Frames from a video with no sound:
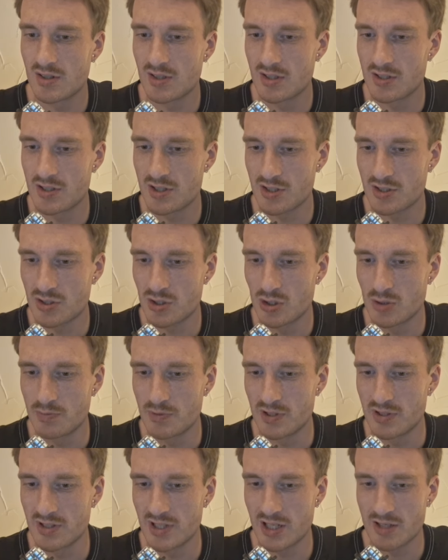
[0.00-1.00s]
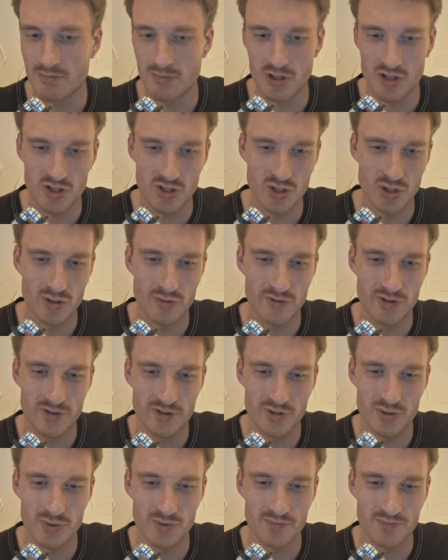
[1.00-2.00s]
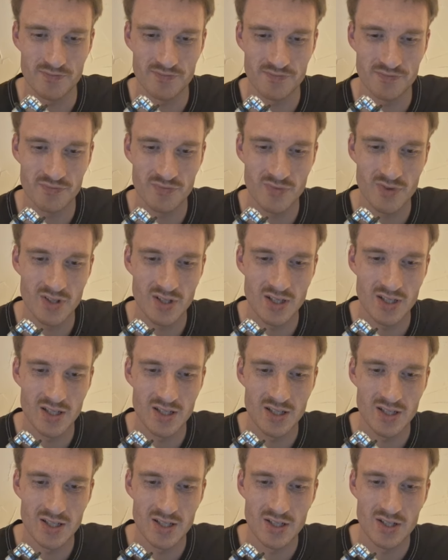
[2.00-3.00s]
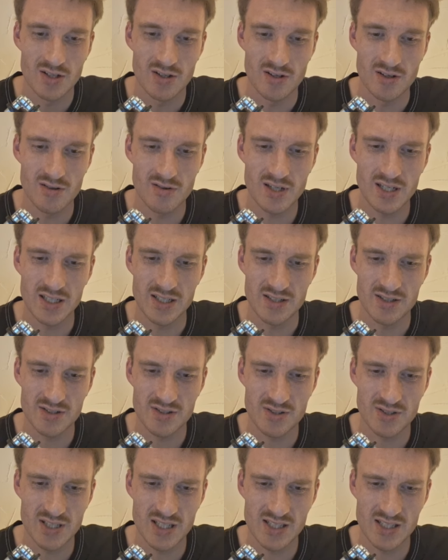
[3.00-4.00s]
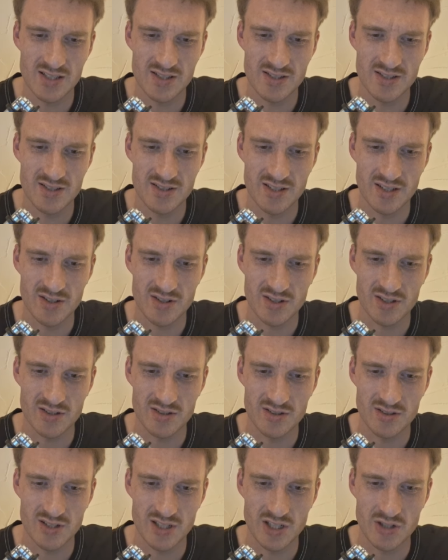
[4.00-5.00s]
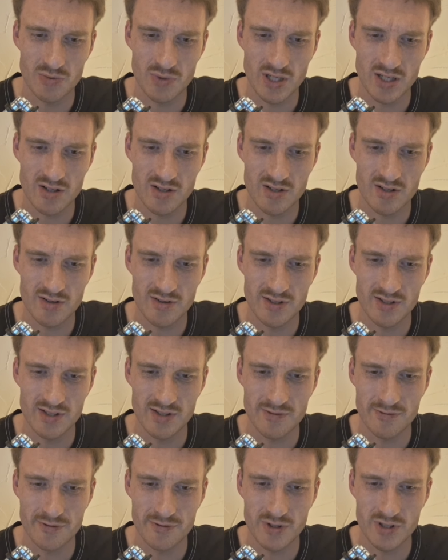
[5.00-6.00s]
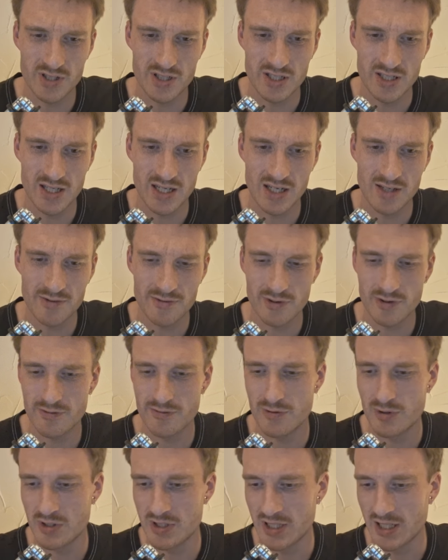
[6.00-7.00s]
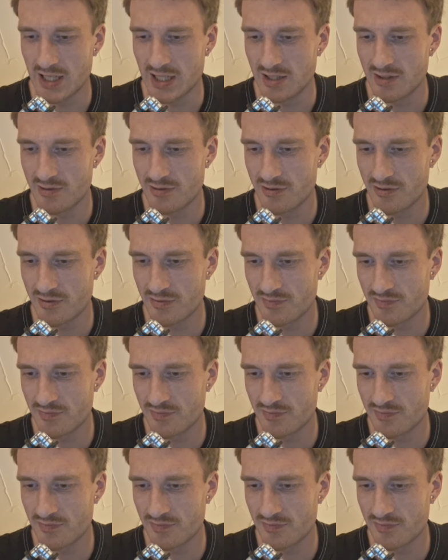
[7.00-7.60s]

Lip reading: and just hope this nightmare is over soon. Alright, so there's this diagonal, and we had, is it 49th or 48th?